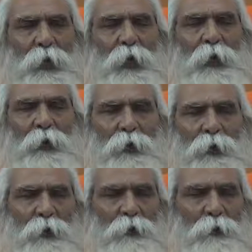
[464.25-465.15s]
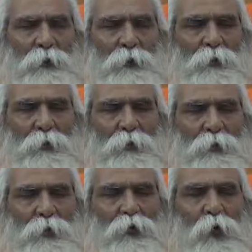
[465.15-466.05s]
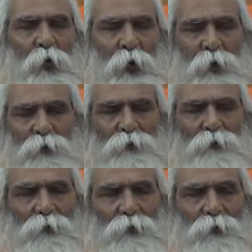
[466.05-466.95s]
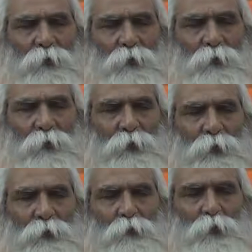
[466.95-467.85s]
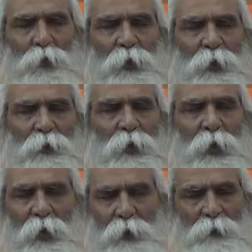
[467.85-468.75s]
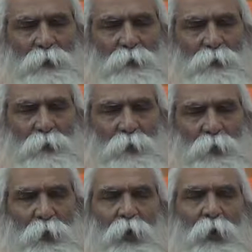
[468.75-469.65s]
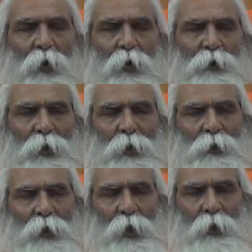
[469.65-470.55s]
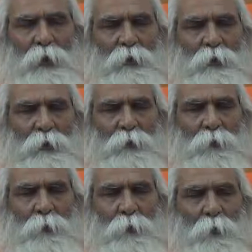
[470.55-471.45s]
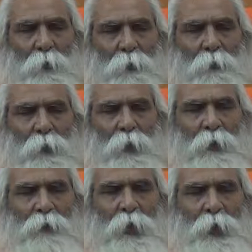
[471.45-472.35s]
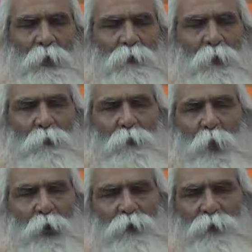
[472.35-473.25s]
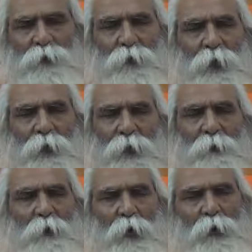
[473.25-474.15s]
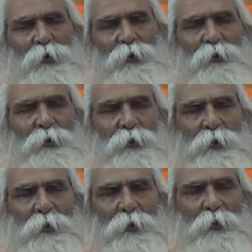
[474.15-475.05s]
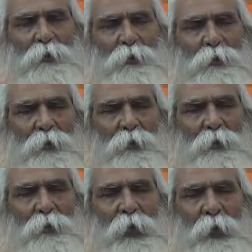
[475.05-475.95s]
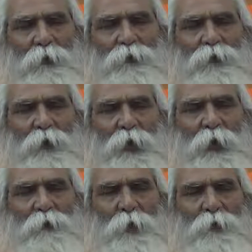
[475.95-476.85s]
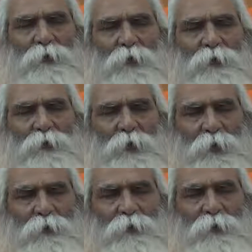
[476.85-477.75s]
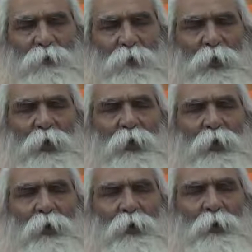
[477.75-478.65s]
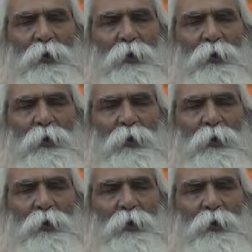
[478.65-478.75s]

and 2 horses pull that cart, and on that cart there is a box. In the box the aristocrat person sits, king,